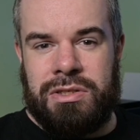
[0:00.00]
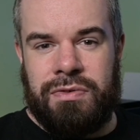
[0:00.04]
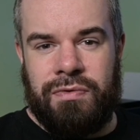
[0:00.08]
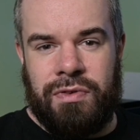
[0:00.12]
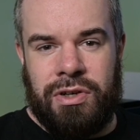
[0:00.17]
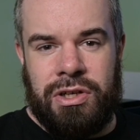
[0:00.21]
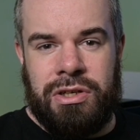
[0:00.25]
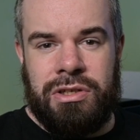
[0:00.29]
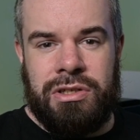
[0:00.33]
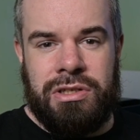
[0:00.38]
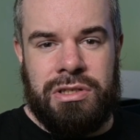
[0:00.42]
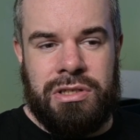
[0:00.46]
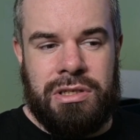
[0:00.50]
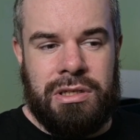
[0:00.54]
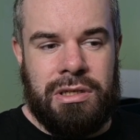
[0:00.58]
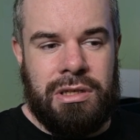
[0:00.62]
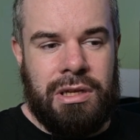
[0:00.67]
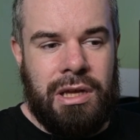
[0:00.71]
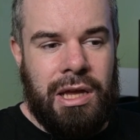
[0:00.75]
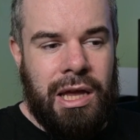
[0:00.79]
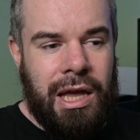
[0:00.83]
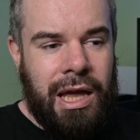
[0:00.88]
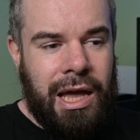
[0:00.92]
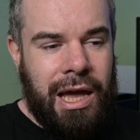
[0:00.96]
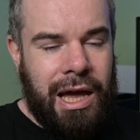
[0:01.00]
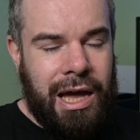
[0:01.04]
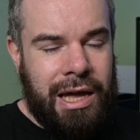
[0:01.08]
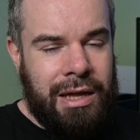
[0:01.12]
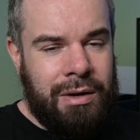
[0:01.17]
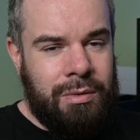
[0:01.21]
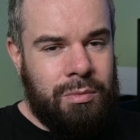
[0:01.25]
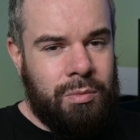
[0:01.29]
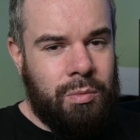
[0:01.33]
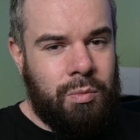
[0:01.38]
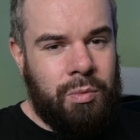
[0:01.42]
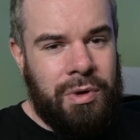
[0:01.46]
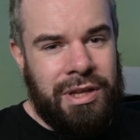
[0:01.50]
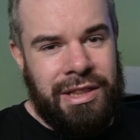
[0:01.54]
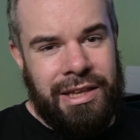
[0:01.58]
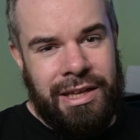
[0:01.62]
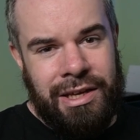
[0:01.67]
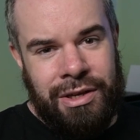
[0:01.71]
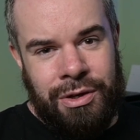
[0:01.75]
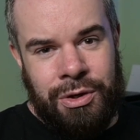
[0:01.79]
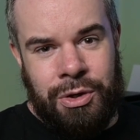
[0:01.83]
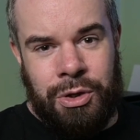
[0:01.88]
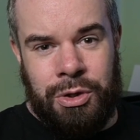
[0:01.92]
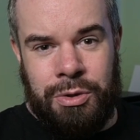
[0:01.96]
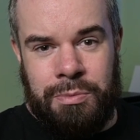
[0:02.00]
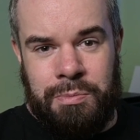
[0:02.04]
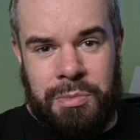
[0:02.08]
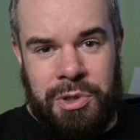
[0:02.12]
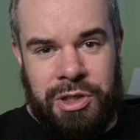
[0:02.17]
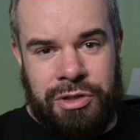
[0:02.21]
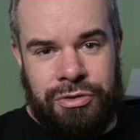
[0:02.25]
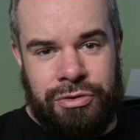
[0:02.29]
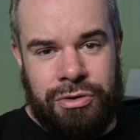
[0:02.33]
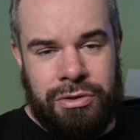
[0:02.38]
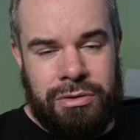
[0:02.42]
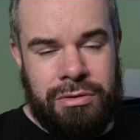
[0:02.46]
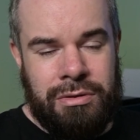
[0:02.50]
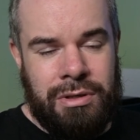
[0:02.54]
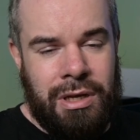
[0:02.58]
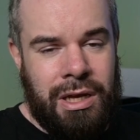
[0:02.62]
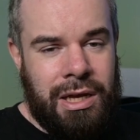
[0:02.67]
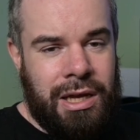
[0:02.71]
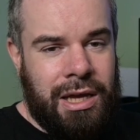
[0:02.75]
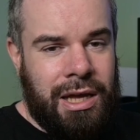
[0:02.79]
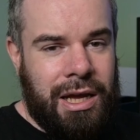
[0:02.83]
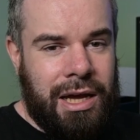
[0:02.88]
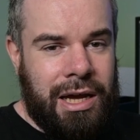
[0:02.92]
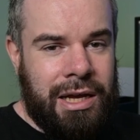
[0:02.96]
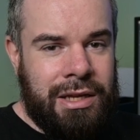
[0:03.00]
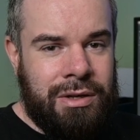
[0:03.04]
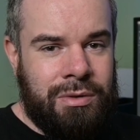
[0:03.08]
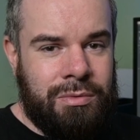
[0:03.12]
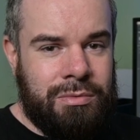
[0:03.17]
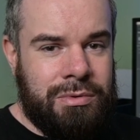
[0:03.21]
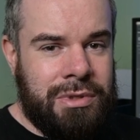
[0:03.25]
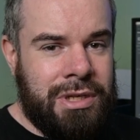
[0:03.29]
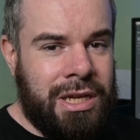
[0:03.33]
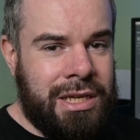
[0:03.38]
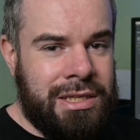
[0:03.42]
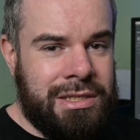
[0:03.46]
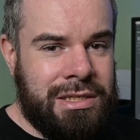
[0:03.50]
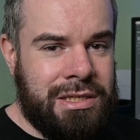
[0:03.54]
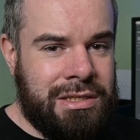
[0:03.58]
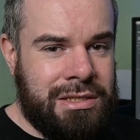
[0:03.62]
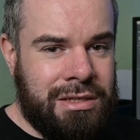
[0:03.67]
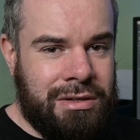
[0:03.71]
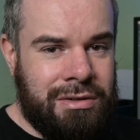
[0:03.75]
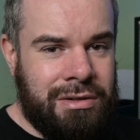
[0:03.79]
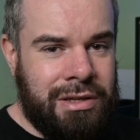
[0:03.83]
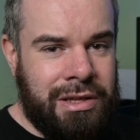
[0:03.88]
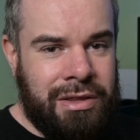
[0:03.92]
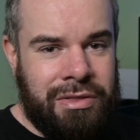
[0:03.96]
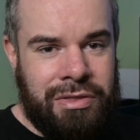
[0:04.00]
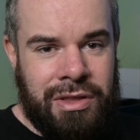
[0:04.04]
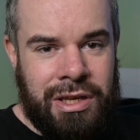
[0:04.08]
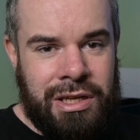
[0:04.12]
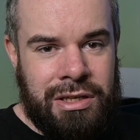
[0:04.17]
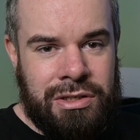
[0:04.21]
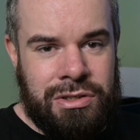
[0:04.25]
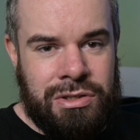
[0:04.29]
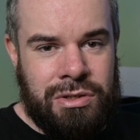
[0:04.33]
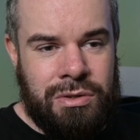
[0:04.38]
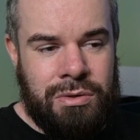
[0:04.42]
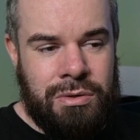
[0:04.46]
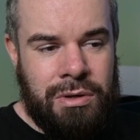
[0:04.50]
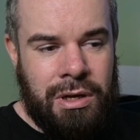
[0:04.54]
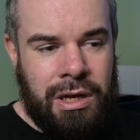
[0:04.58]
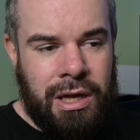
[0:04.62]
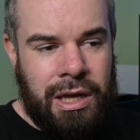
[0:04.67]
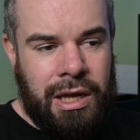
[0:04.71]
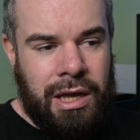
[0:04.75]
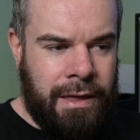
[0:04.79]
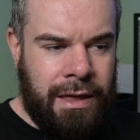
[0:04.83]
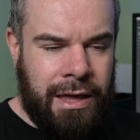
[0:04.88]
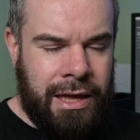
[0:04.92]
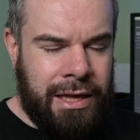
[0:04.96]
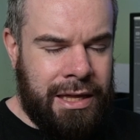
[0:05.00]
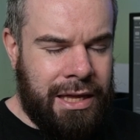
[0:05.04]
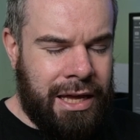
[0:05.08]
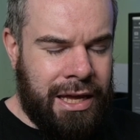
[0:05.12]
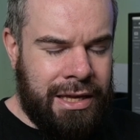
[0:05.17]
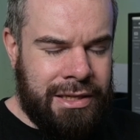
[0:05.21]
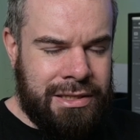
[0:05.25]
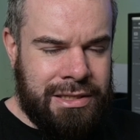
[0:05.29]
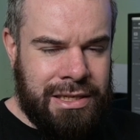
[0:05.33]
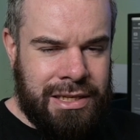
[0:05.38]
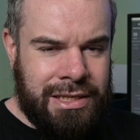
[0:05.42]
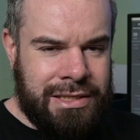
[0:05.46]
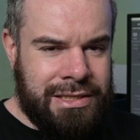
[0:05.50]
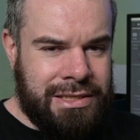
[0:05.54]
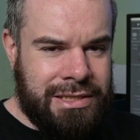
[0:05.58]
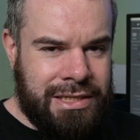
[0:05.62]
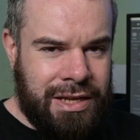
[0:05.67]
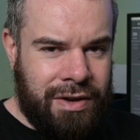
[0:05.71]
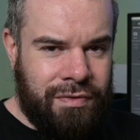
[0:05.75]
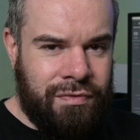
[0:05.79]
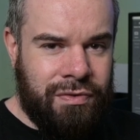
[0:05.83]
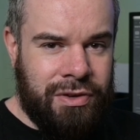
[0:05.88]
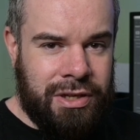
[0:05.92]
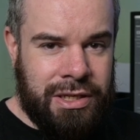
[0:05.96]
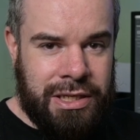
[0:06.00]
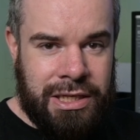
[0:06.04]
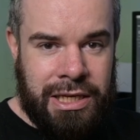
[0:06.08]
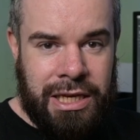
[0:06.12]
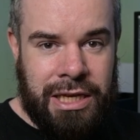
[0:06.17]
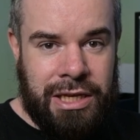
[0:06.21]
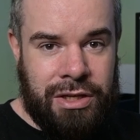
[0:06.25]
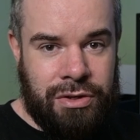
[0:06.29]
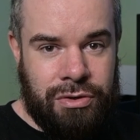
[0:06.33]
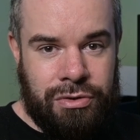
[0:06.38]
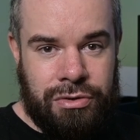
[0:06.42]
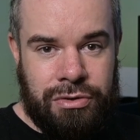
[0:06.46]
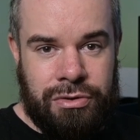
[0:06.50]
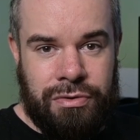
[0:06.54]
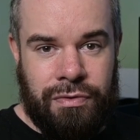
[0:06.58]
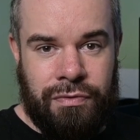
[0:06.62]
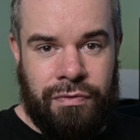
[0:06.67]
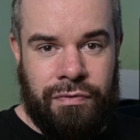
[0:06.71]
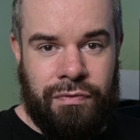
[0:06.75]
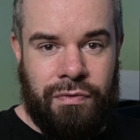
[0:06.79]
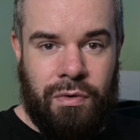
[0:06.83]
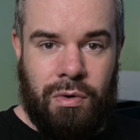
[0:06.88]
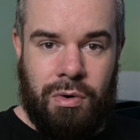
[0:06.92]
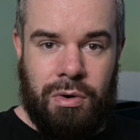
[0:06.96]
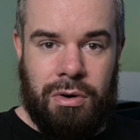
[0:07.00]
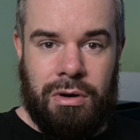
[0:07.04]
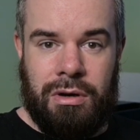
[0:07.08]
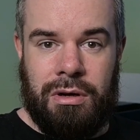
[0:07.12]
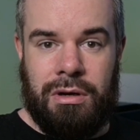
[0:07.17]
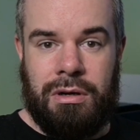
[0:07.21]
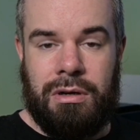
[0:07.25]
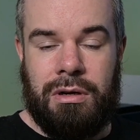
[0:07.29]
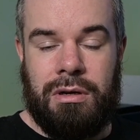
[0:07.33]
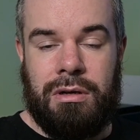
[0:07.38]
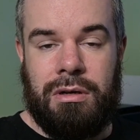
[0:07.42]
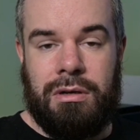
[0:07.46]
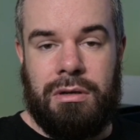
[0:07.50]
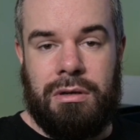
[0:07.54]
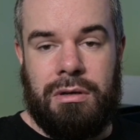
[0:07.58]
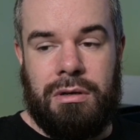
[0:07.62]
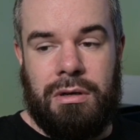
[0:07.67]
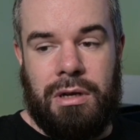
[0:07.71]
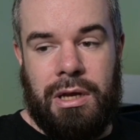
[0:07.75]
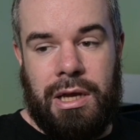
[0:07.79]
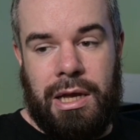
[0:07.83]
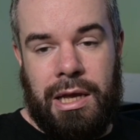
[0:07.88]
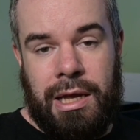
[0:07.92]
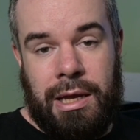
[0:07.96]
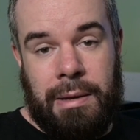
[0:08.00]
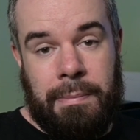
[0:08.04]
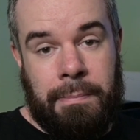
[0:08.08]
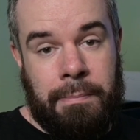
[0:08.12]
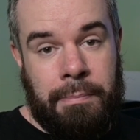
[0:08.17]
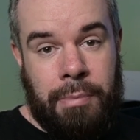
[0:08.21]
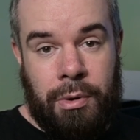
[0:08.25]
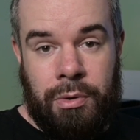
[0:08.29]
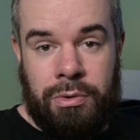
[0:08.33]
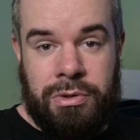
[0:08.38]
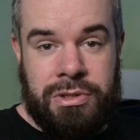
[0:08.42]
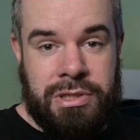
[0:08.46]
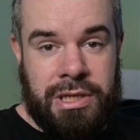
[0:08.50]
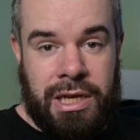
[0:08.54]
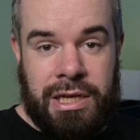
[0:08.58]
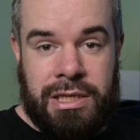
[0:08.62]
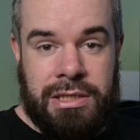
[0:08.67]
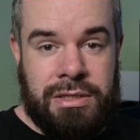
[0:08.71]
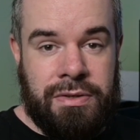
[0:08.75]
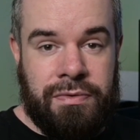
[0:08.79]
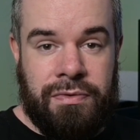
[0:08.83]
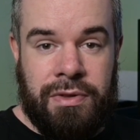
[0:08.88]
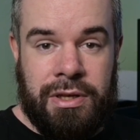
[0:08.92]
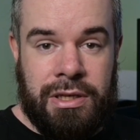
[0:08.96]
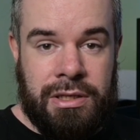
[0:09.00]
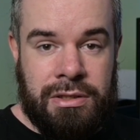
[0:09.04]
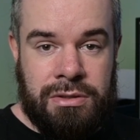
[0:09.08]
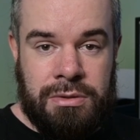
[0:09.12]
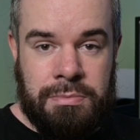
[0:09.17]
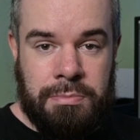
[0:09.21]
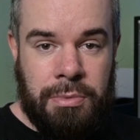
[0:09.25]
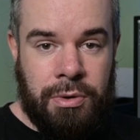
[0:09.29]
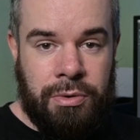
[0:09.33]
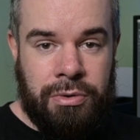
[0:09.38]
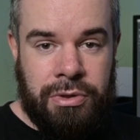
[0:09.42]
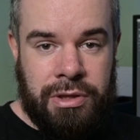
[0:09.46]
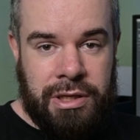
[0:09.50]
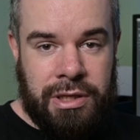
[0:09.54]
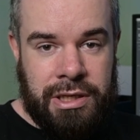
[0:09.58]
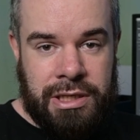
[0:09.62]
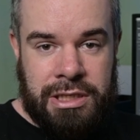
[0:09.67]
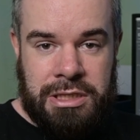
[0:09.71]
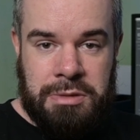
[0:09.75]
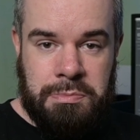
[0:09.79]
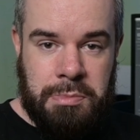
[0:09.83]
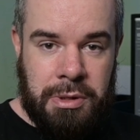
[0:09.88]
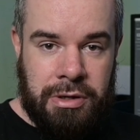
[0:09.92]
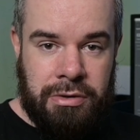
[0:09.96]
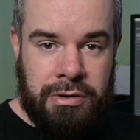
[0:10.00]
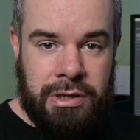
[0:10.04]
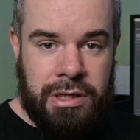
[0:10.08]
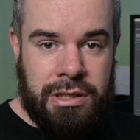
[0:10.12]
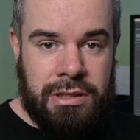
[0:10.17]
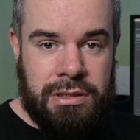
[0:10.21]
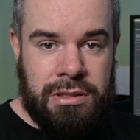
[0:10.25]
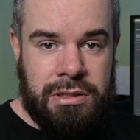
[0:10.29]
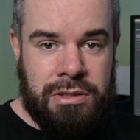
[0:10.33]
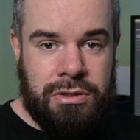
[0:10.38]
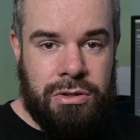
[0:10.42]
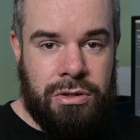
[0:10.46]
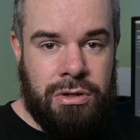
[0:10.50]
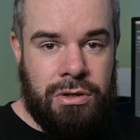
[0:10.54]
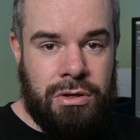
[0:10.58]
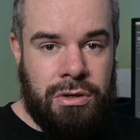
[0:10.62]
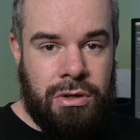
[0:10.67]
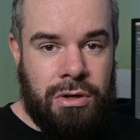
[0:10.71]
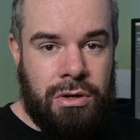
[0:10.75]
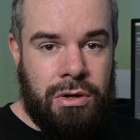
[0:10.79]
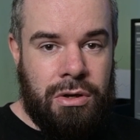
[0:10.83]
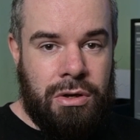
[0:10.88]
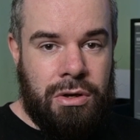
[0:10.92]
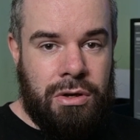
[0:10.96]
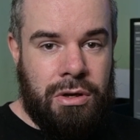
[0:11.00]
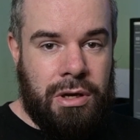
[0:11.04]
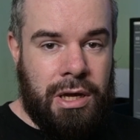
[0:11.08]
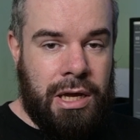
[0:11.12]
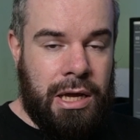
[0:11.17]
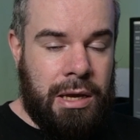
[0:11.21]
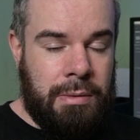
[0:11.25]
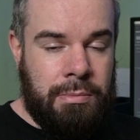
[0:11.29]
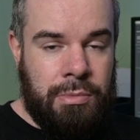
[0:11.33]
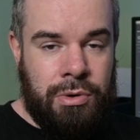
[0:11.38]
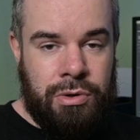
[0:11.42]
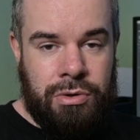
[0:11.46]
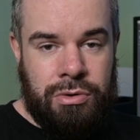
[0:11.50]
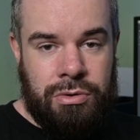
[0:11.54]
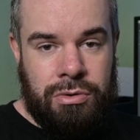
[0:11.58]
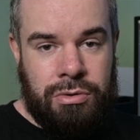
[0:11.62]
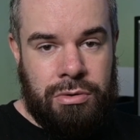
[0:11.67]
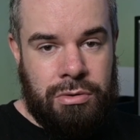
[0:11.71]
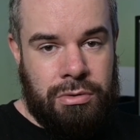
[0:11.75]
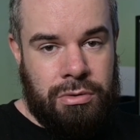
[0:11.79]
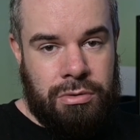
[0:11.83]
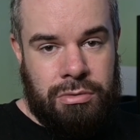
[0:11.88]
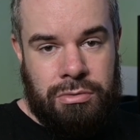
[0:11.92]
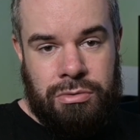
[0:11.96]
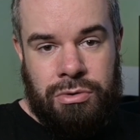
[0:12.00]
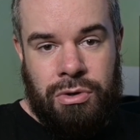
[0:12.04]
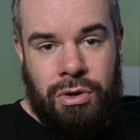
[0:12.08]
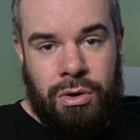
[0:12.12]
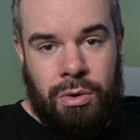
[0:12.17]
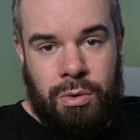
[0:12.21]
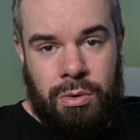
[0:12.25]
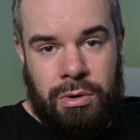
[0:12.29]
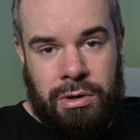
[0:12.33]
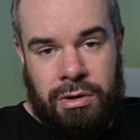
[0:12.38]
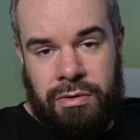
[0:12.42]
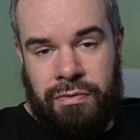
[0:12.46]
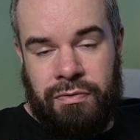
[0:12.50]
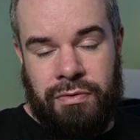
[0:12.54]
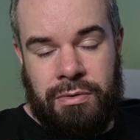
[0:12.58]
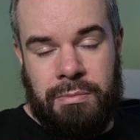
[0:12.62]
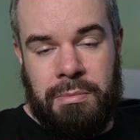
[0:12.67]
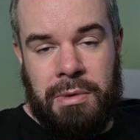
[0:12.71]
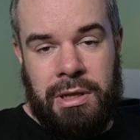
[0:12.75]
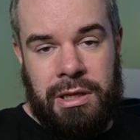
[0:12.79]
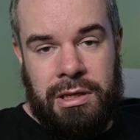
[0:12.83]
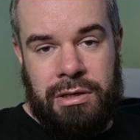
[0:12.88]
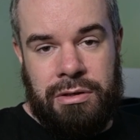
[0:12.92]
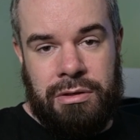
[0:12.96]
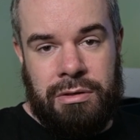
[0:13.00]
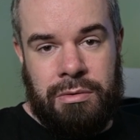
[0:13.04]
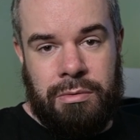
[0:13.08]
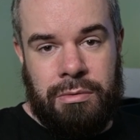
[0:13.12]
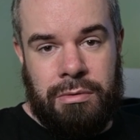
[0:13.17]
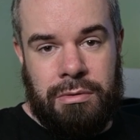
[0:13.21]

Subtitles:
first. And while that could be true, I don't necessarily think so. It's definitely catered for both sides of things, both the experienced, who know and are familiar